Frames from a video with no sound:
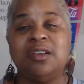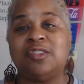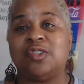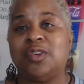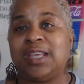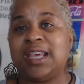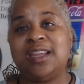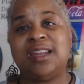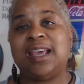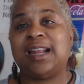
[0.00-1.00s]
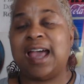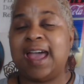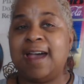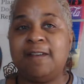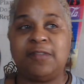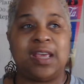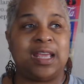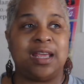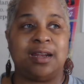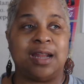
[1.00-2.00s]
So again, and I have
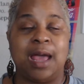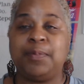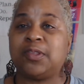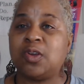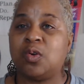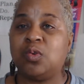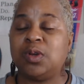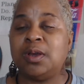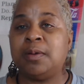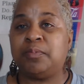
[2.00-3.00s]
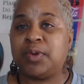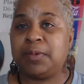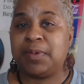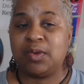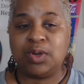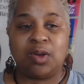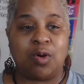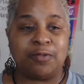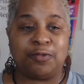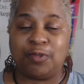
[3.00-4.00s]
an episode premiering
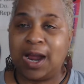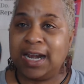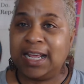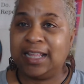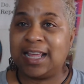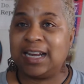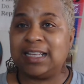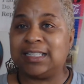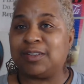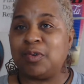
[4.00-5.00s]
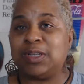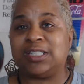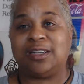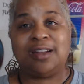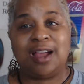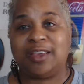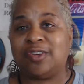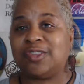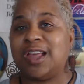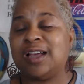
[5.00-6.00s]
on Friday that is going to knock your
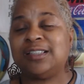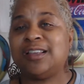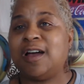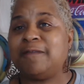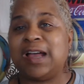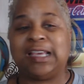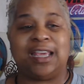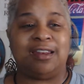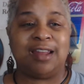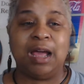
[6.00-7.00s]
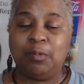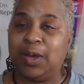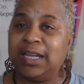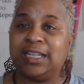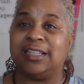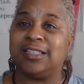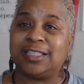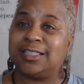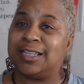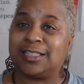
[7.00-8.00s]
socks off. I cannot wait.
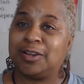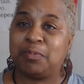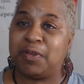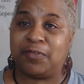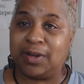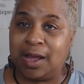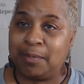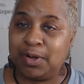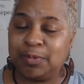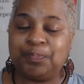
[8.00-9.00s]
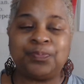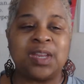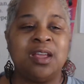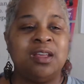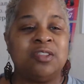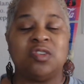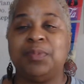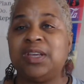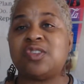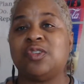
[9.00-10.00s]
It's going to be phenomenal. So
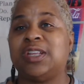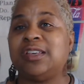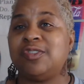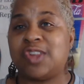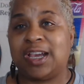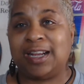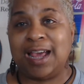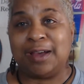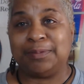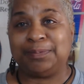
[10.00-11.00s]
make sure that you check it out.